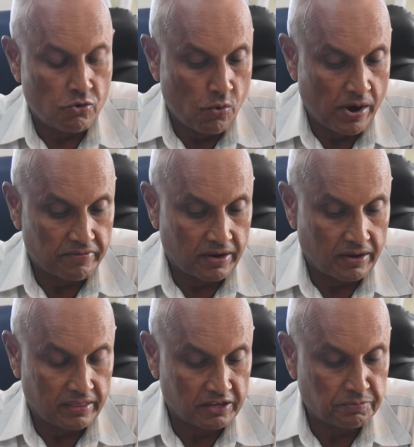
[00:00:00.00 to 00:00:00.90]
whoever
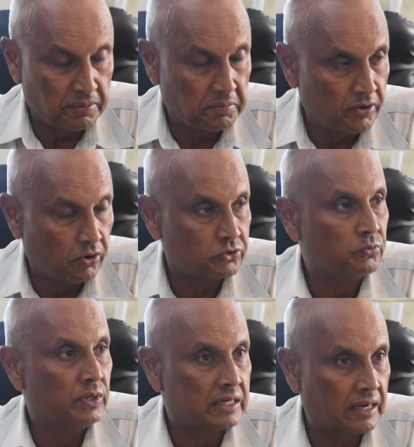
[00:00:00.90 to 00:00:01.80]
this baby belongs
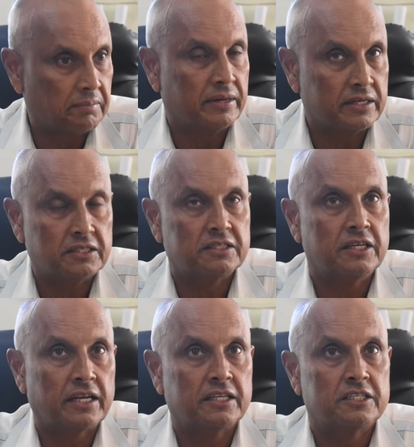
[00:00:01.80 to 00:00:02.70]
to will come
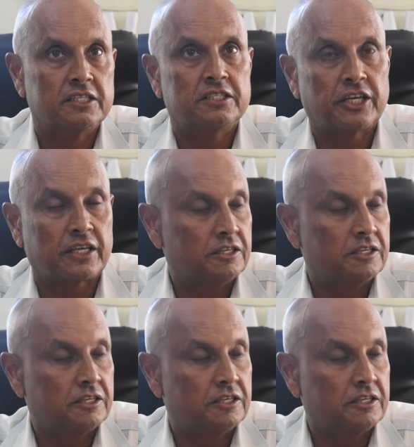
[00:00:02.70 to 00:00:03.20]
and check